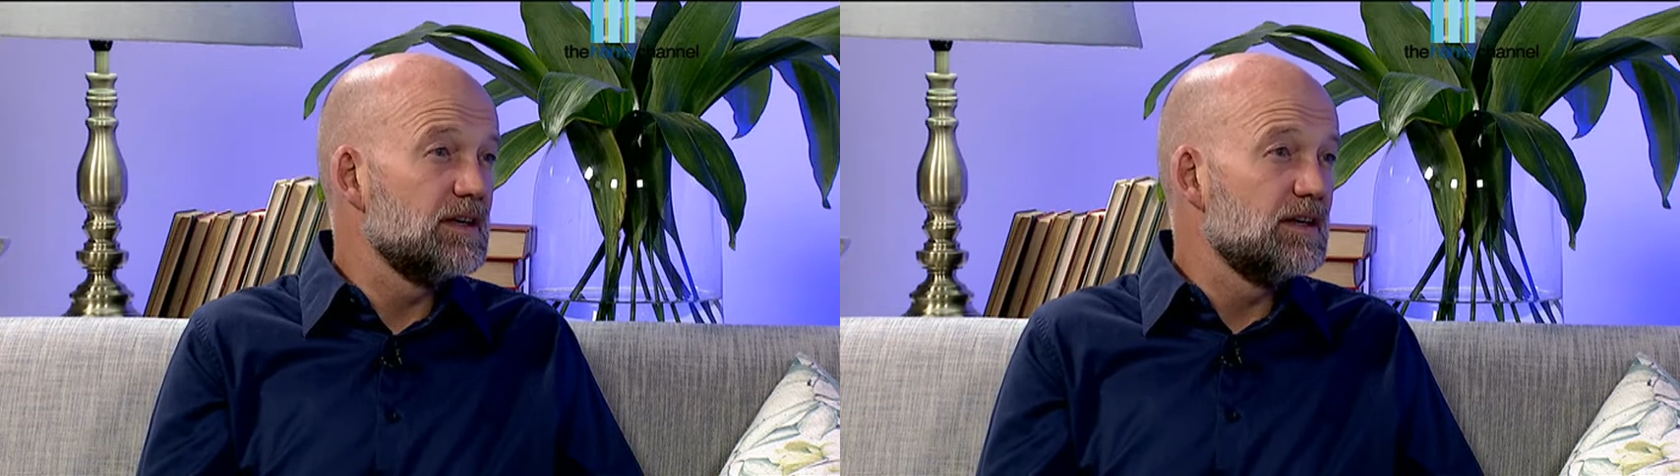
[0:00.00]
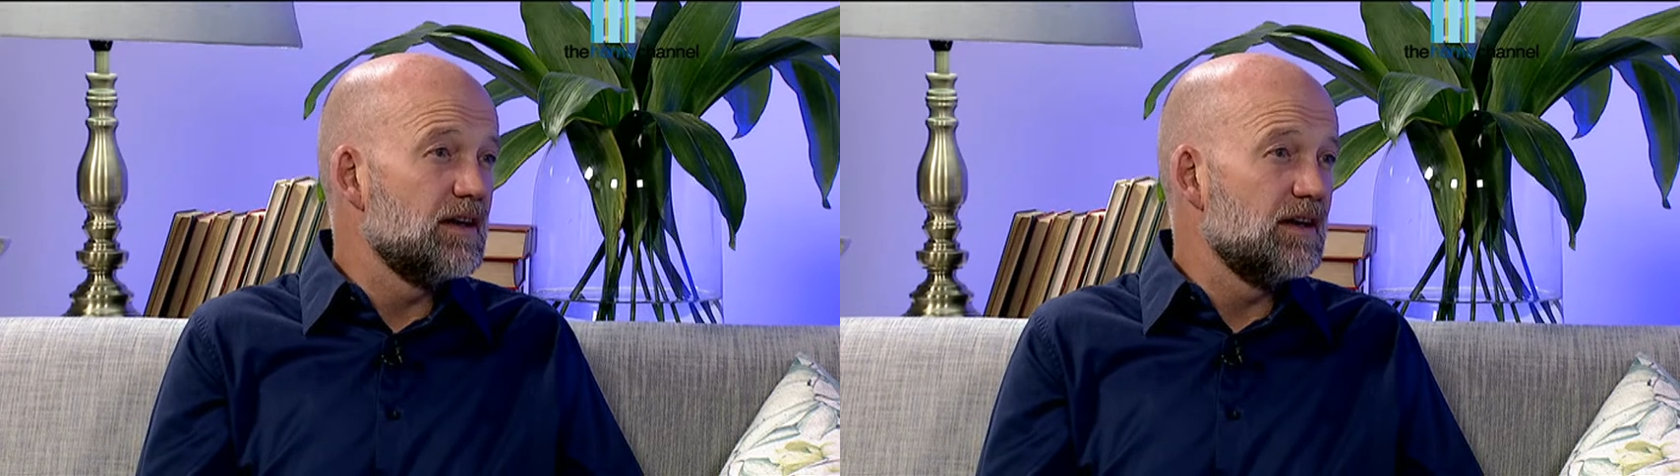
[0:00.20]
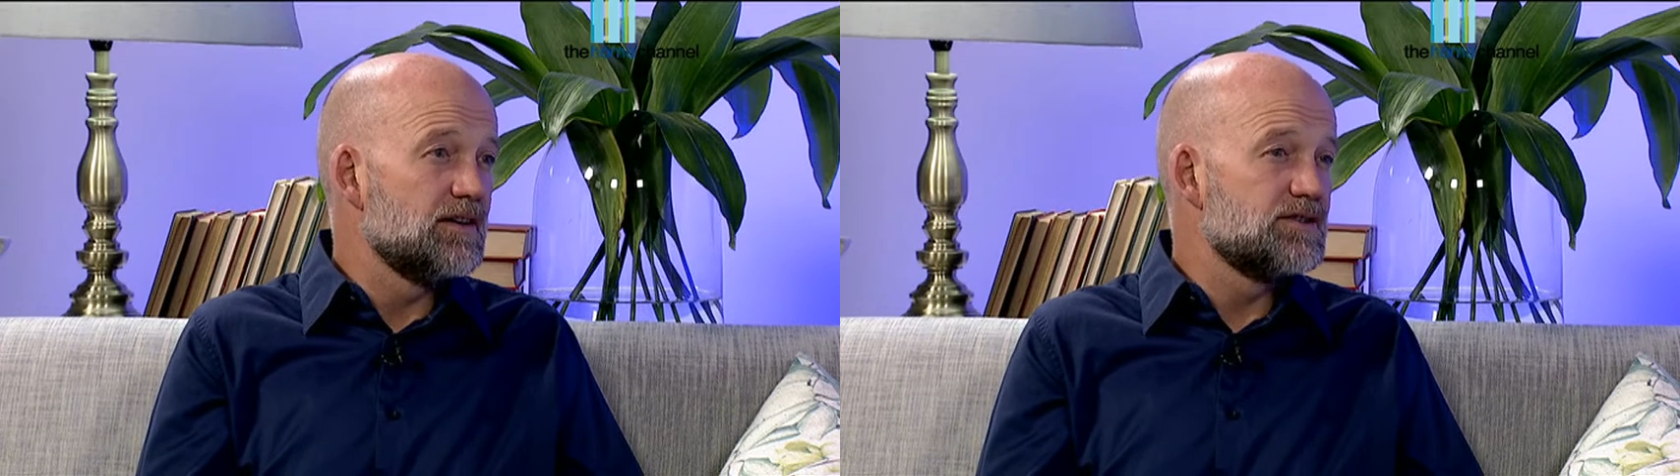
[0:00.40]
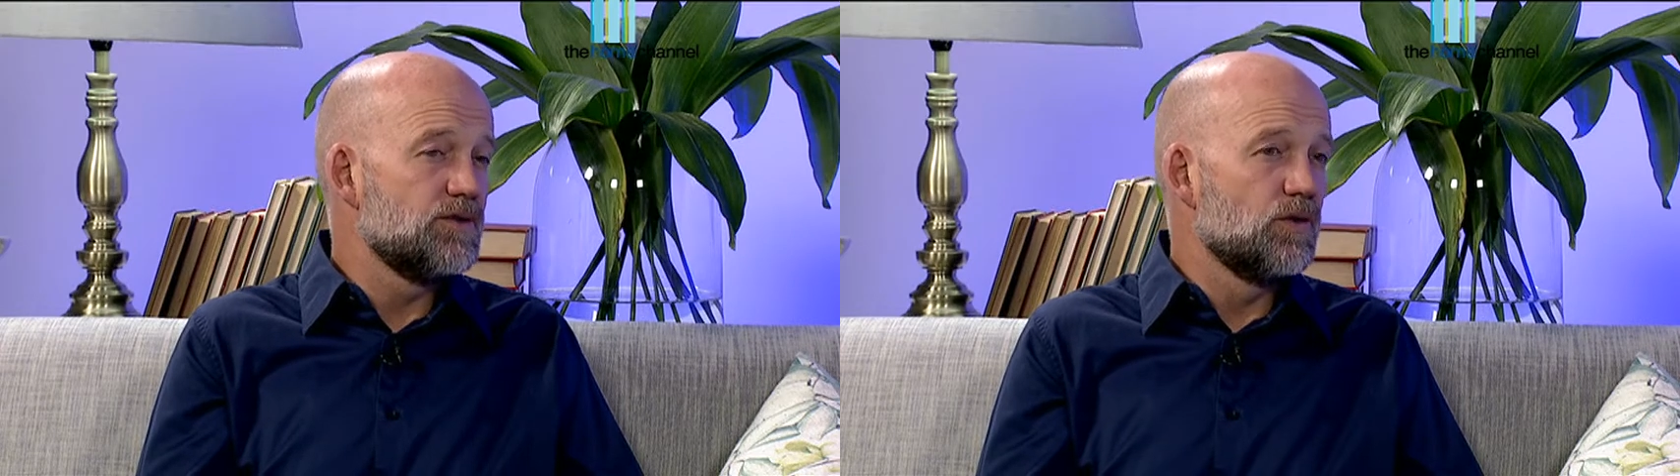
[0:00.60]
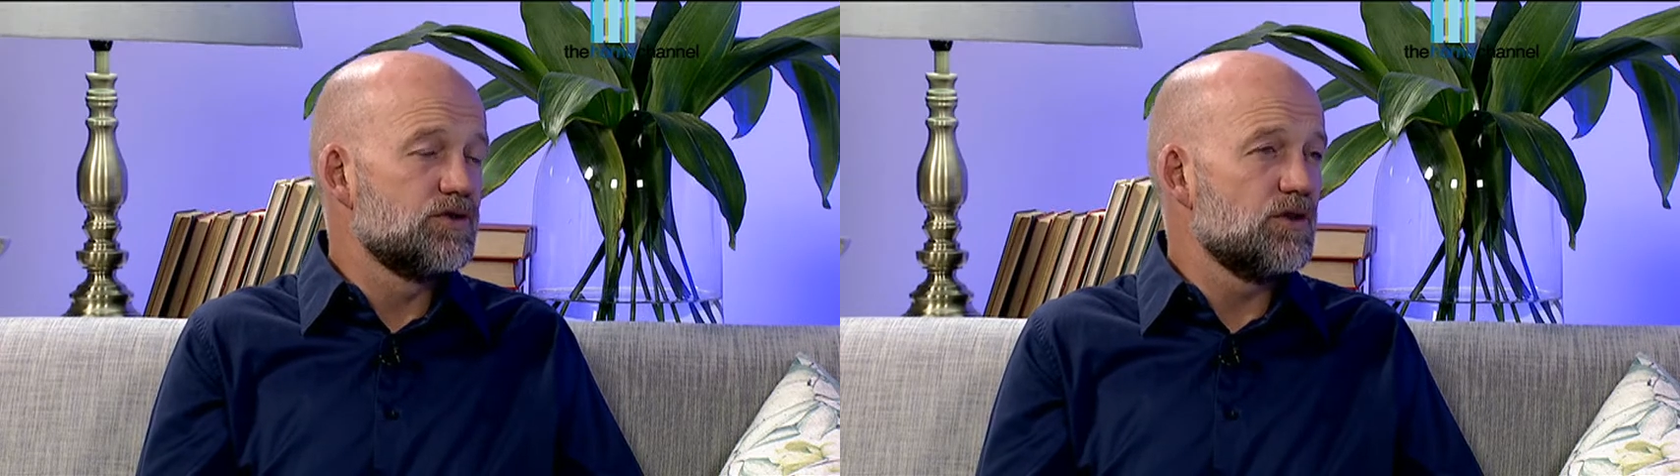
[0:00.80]
Right.
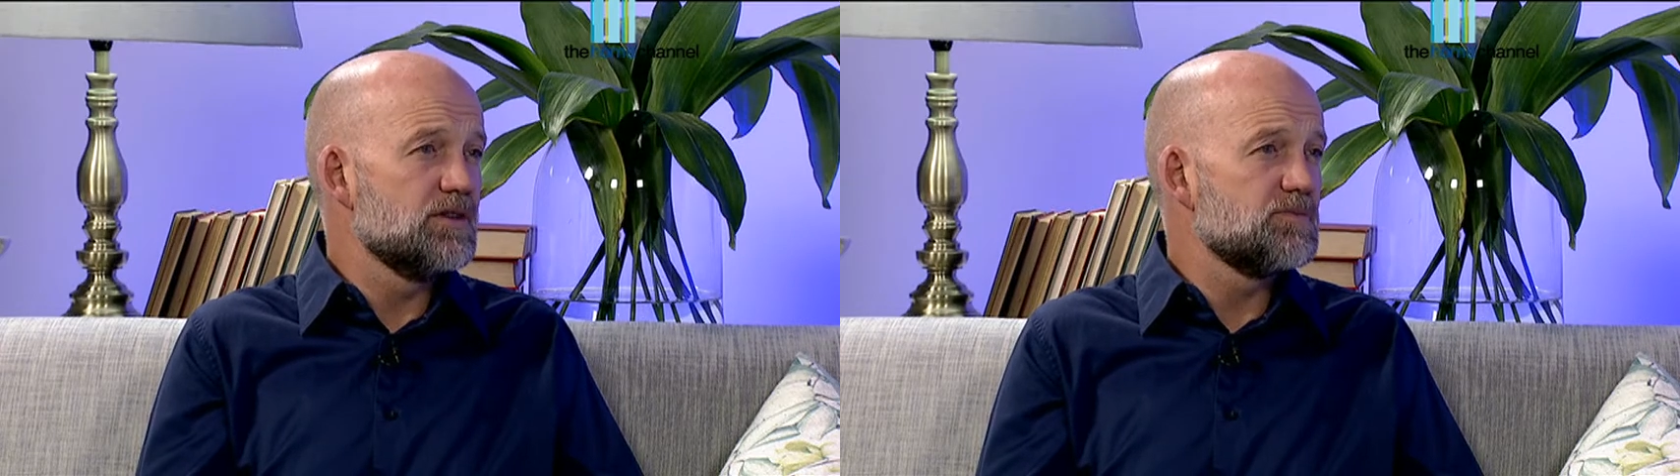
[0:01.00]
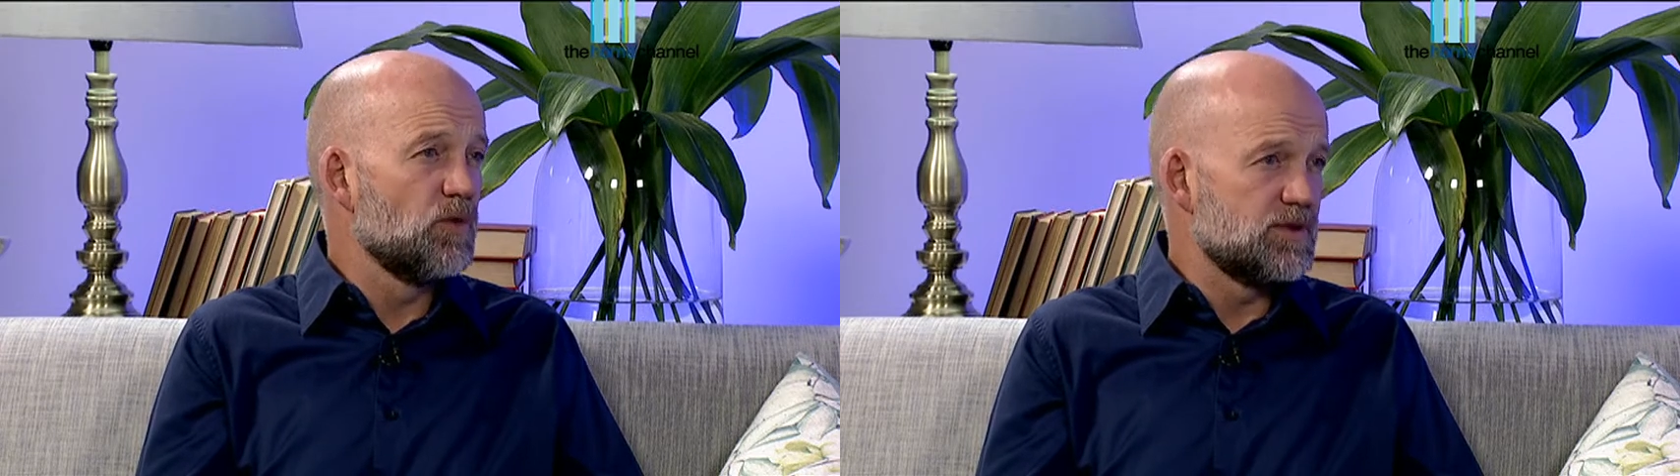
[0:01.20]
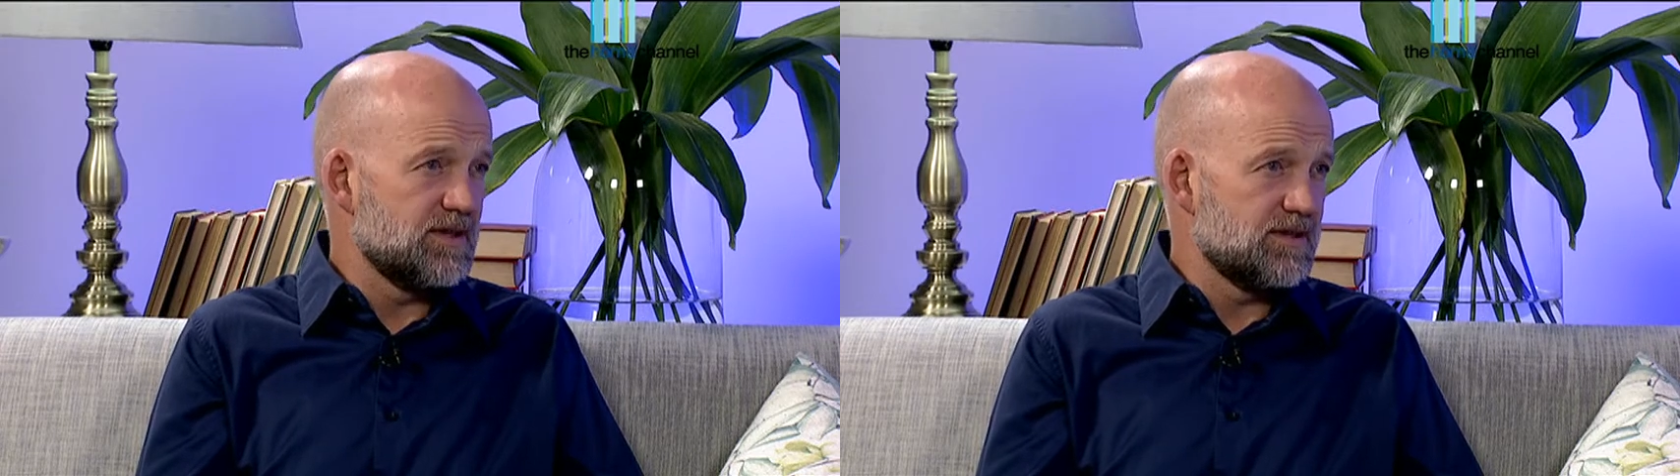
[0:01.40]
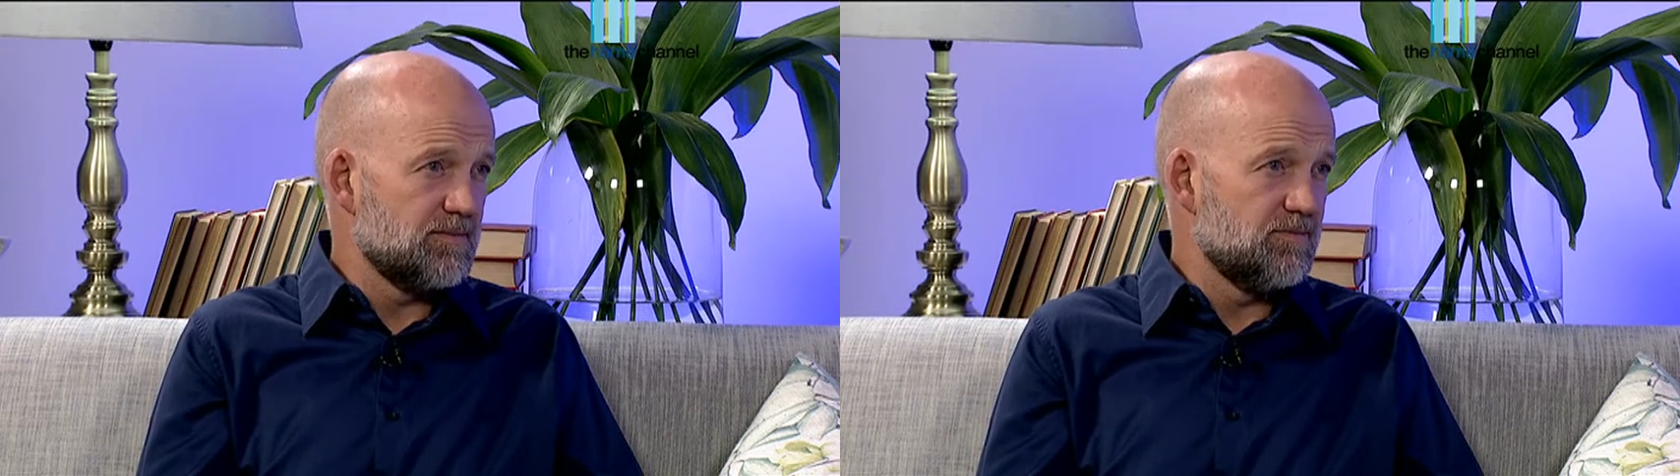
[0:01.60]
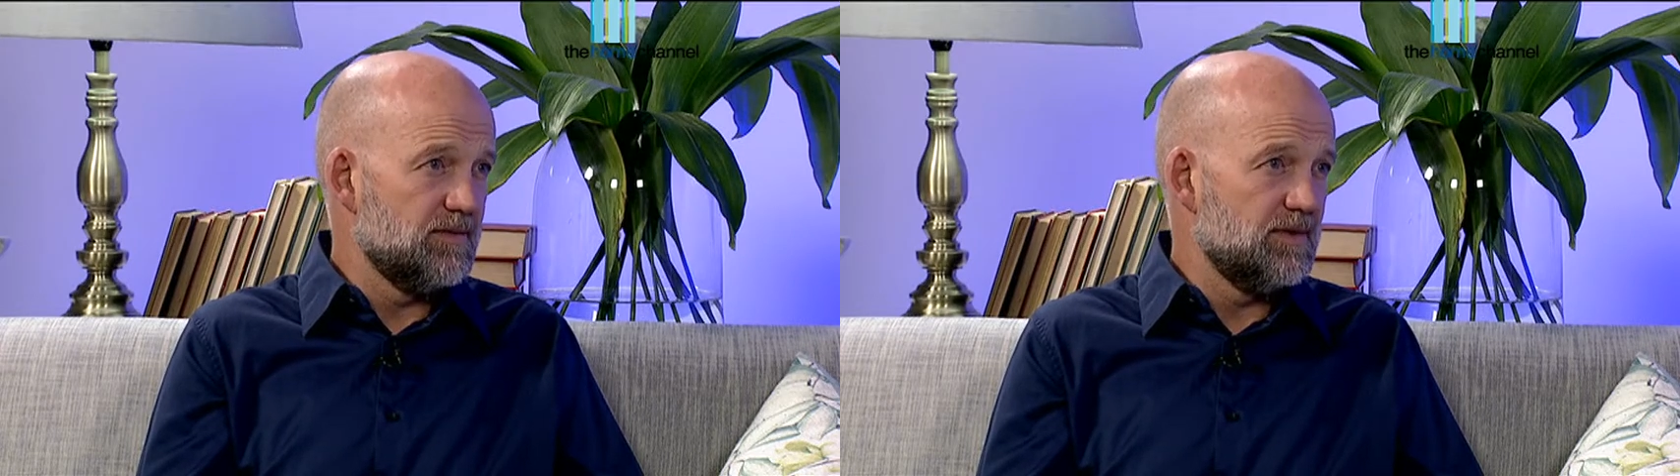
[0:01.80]
It's your transport
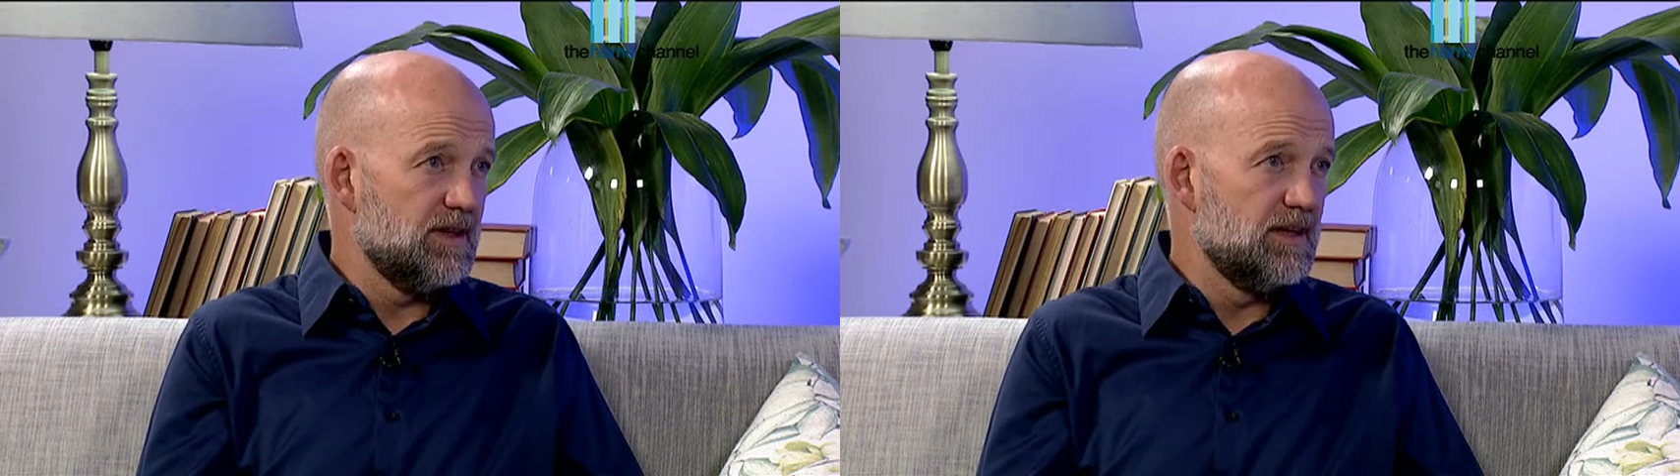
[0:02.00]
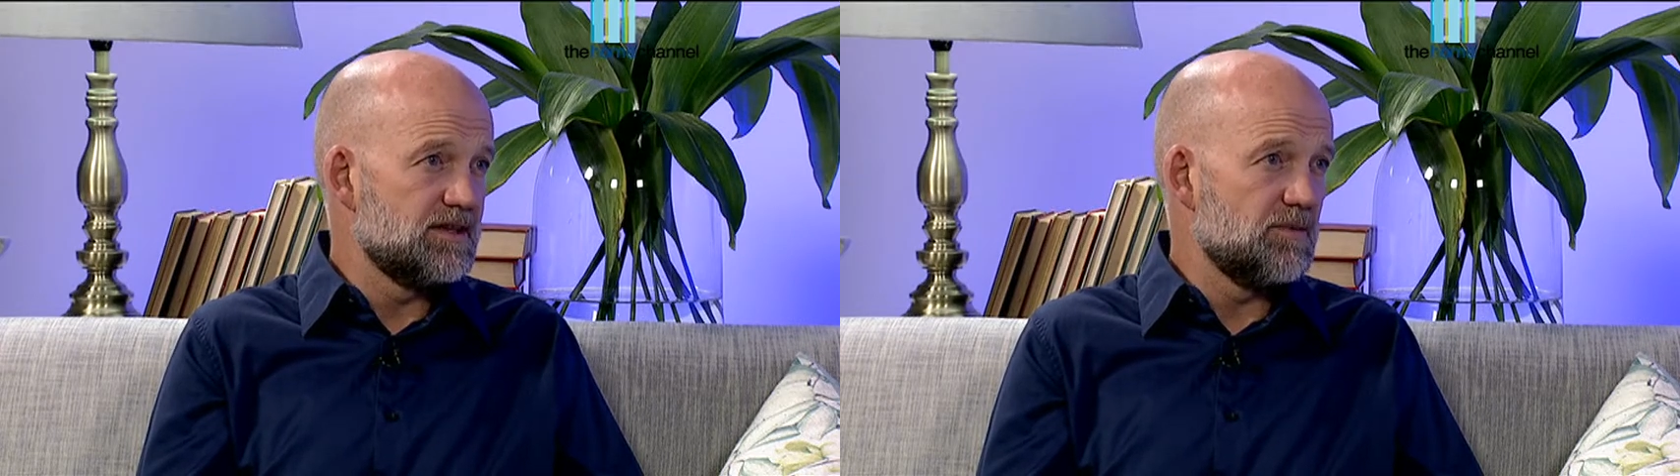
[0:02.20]
system. Okay.